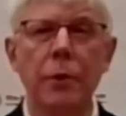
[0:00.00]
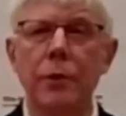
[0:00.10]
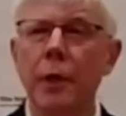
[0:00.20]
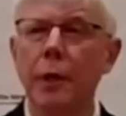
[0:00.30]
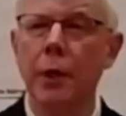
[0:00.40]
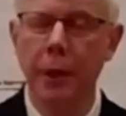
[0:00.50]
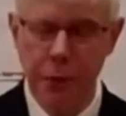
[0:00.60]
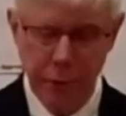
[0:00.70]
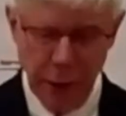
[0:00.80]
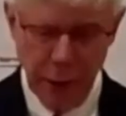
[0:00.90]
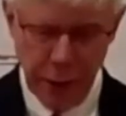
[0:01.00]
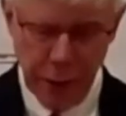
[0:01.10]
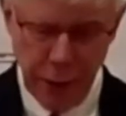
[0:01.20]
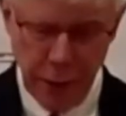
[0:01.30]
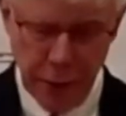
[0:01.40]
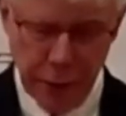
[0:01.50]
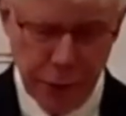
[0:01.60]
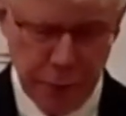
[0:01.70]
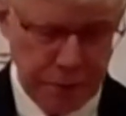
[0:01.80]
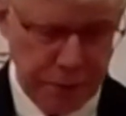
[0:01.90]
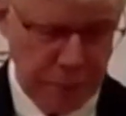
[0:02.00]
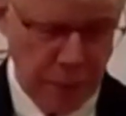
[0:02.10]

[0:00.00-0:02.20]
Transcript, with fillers: that we take on as volunteers.